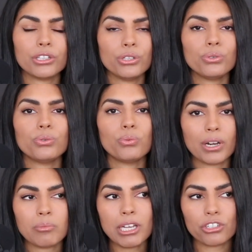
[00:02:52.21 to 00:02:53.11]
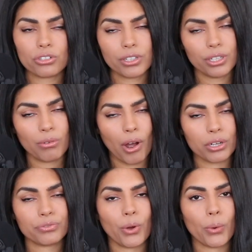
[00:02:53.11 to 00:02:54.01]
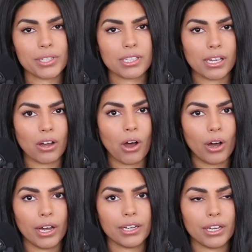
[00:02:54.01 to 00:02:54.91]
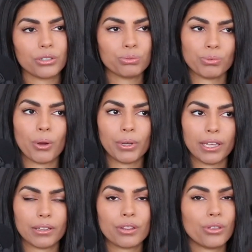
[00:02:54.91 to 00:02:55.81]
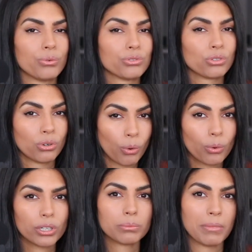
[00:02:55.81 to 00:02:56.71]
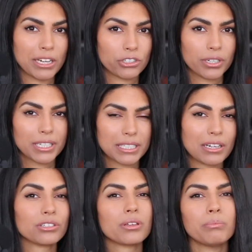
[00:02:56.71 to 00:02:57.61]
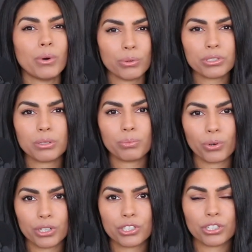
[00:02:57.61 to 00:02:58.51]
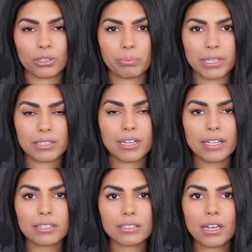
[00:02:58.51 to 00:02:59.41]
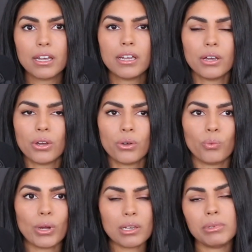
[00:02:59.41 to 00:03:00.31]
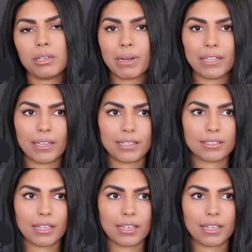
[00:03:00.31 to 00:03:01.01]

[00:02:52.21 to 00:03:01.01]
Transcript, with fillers: You want to make sure that you are focusing on growing those core metrics that are the most important to your business. What I mean by this